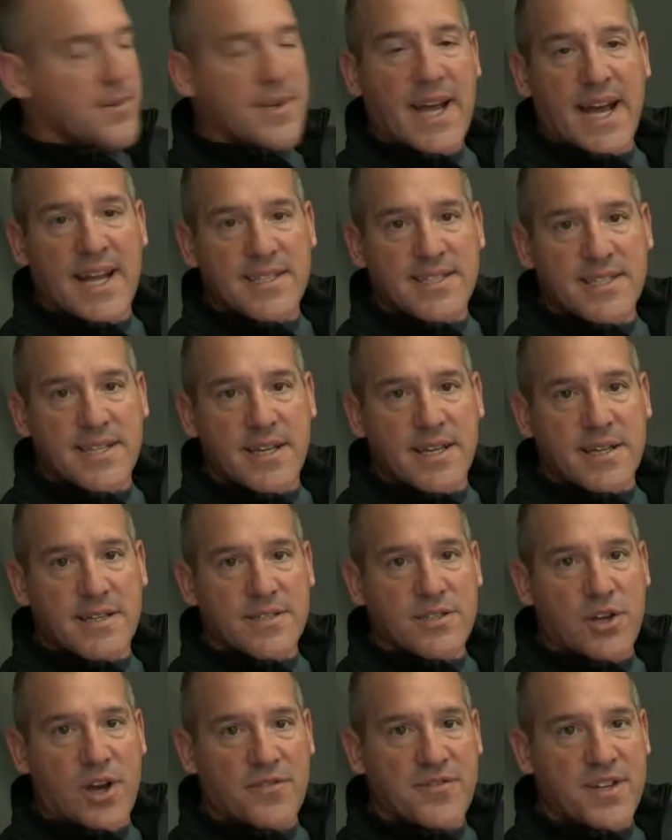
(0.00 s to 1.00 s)
non-stick
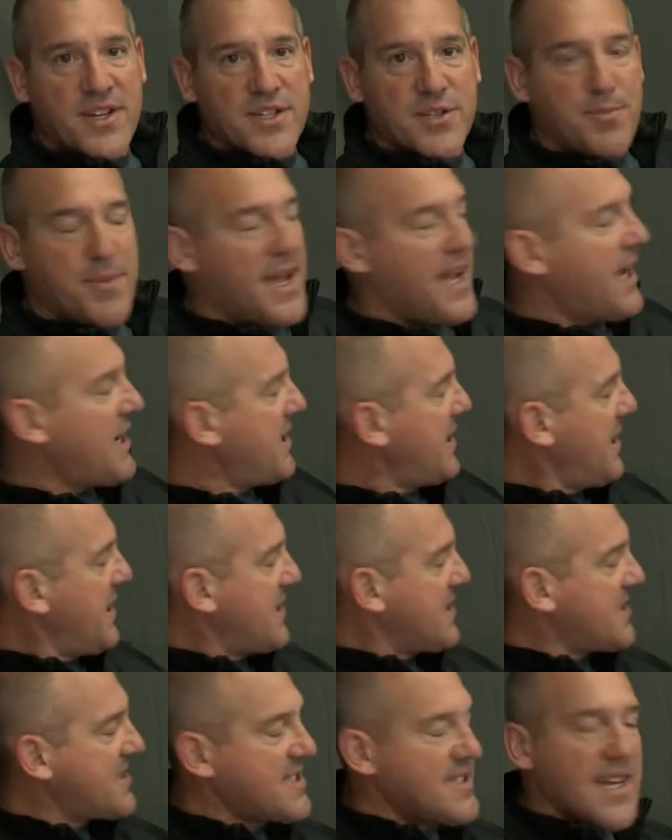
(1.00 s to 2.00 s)
soft touch mat and a
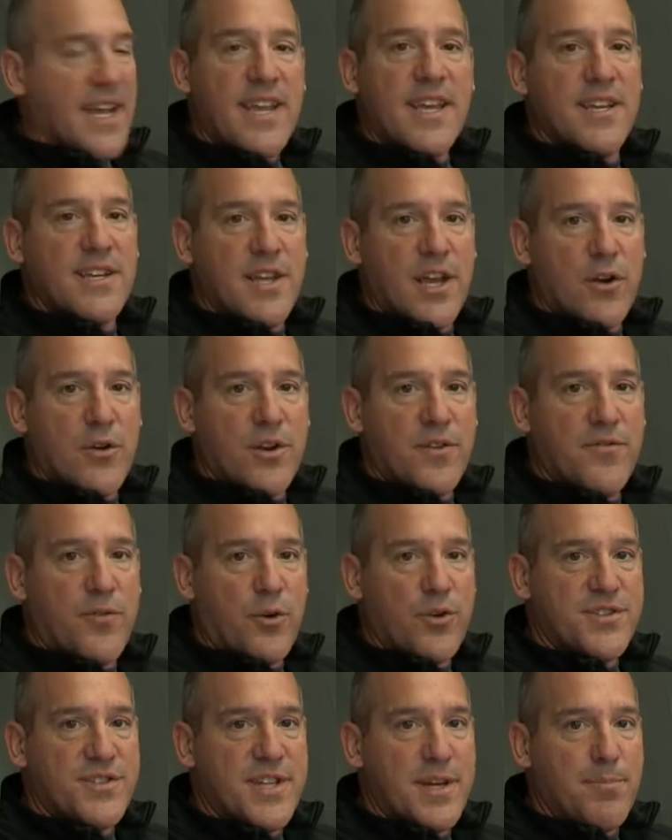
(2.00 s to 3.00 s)
secondary
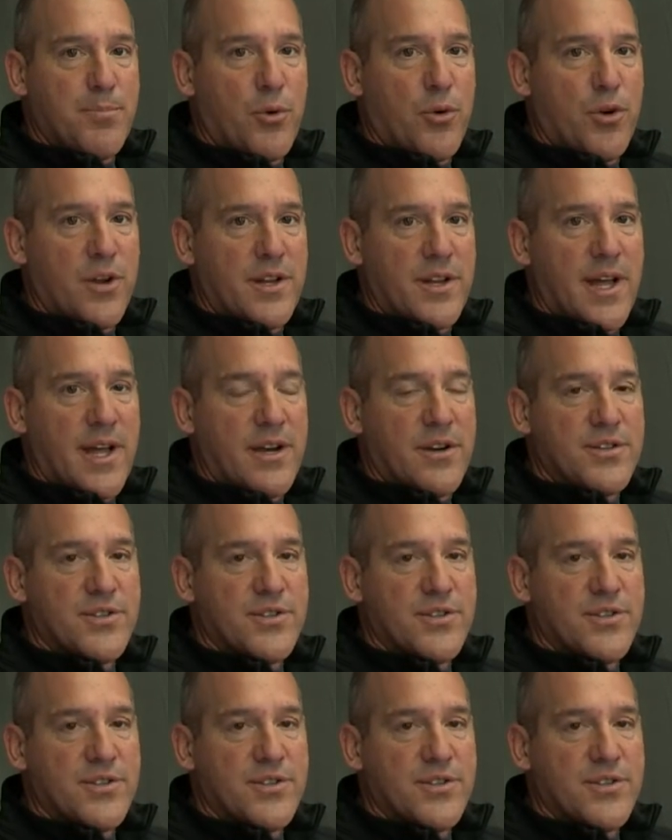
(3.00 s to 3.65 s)
4-step boarding ladder.